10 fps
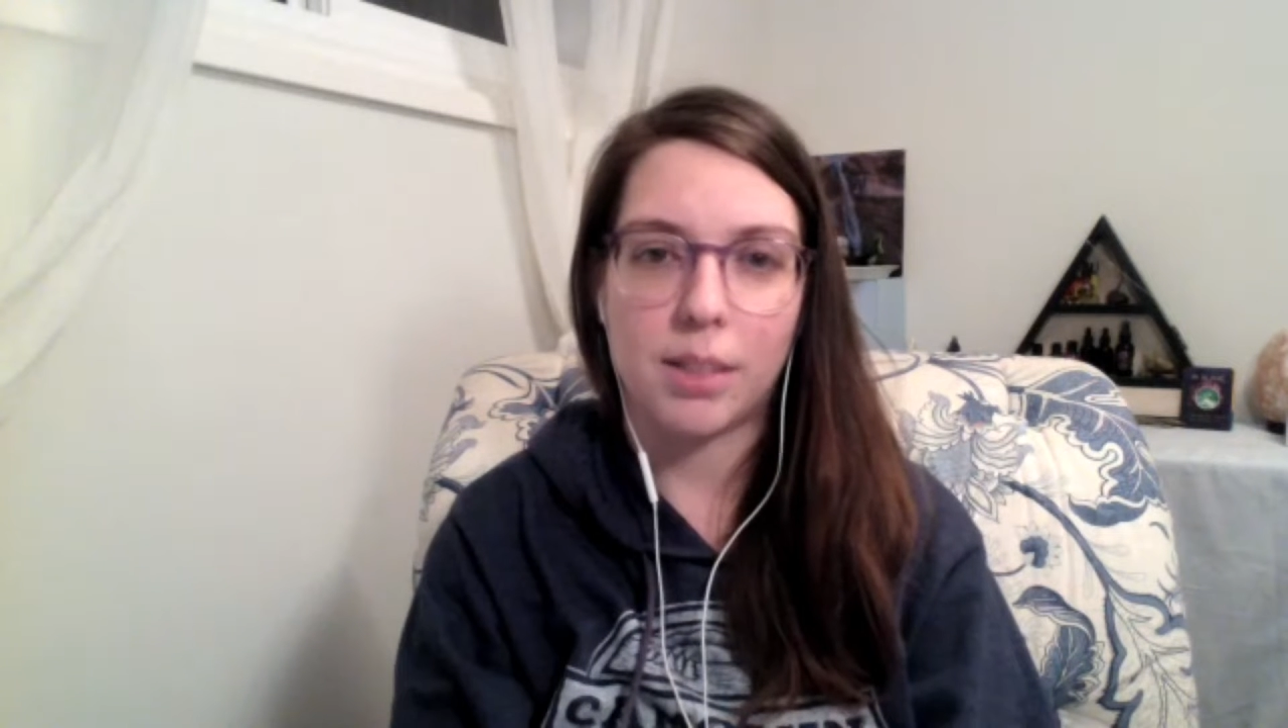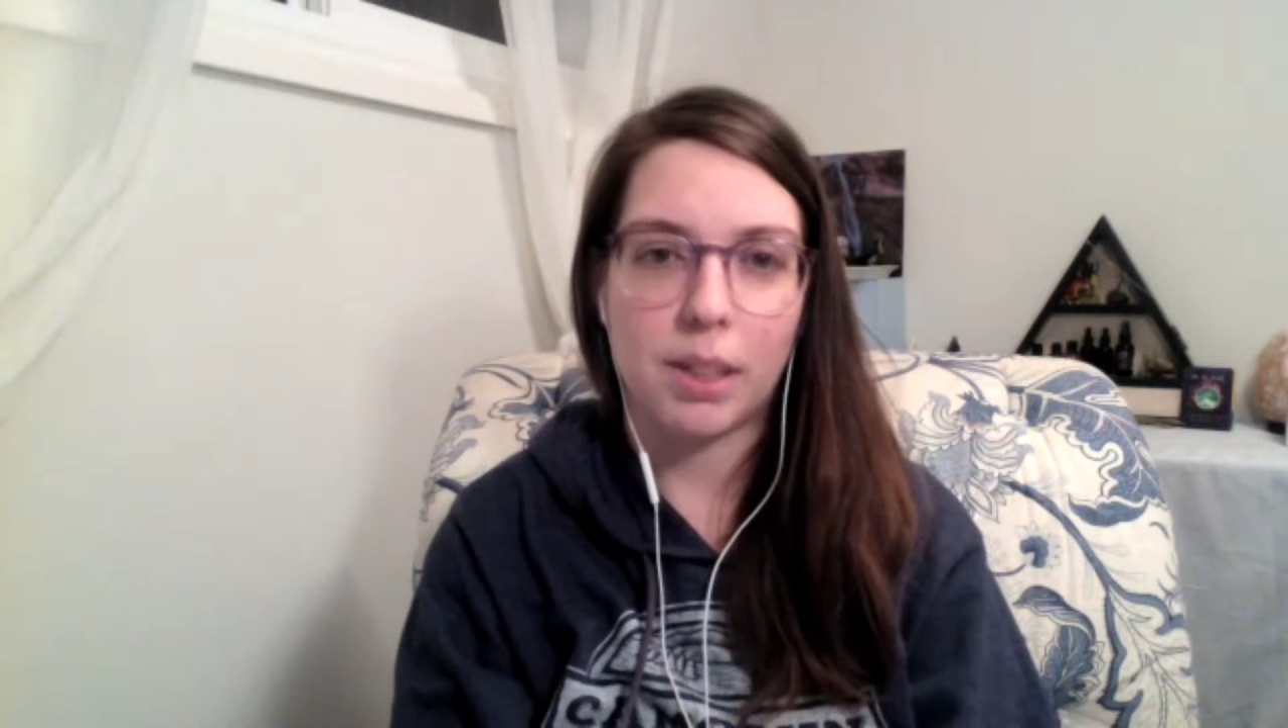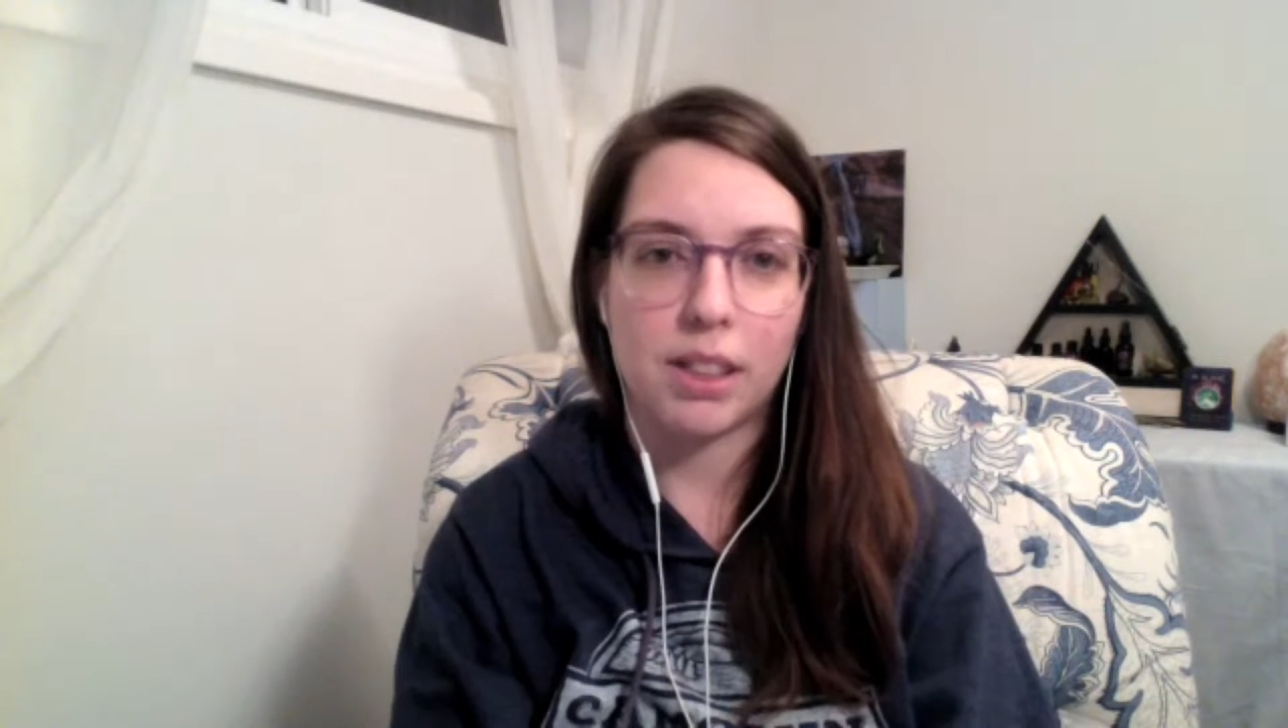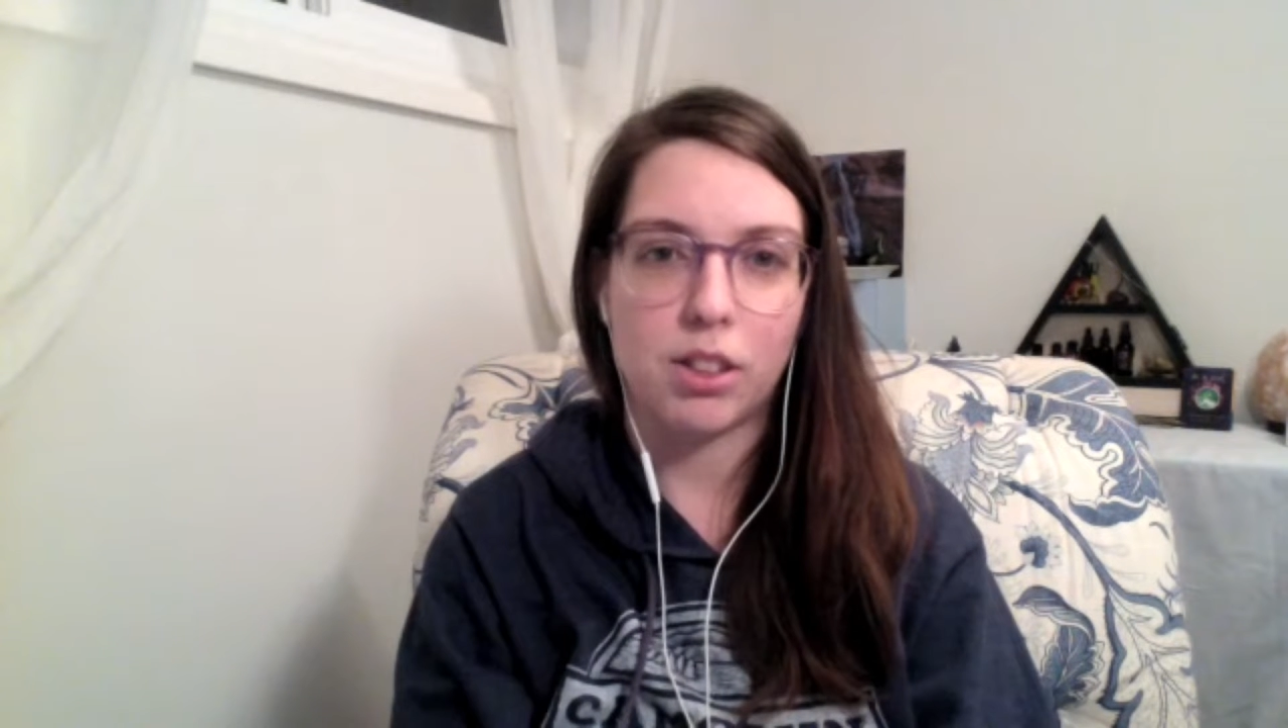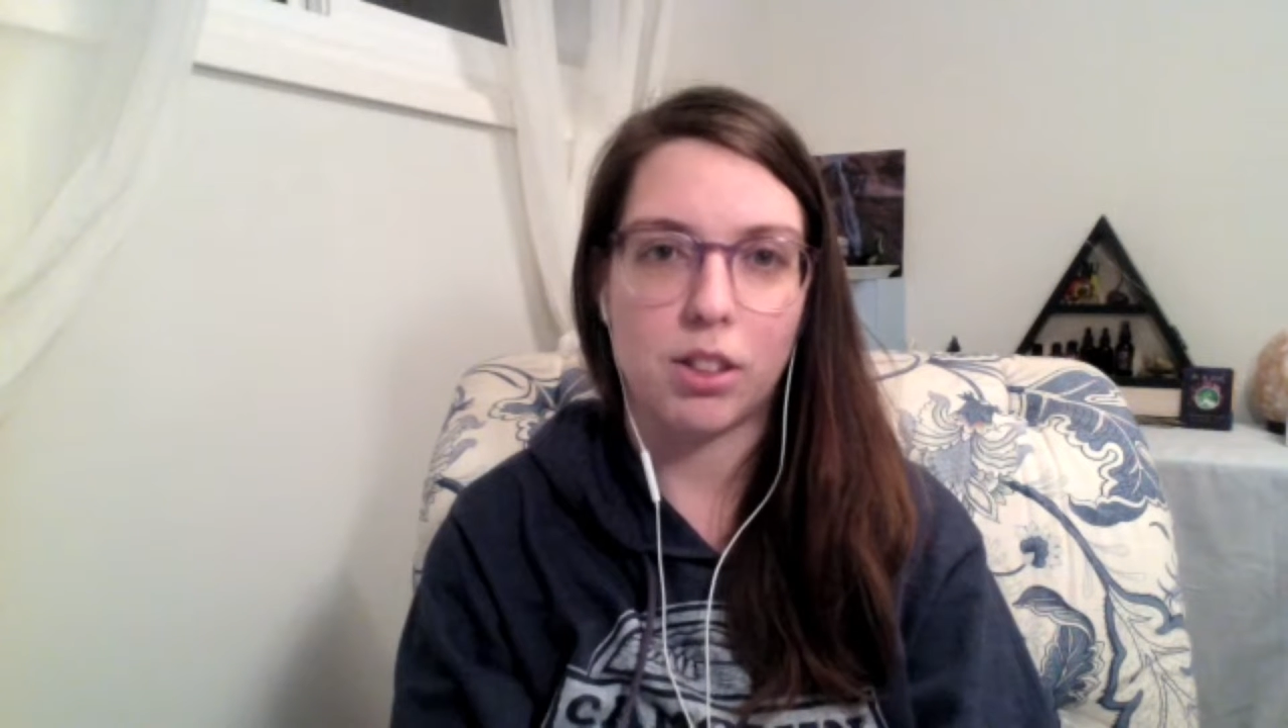message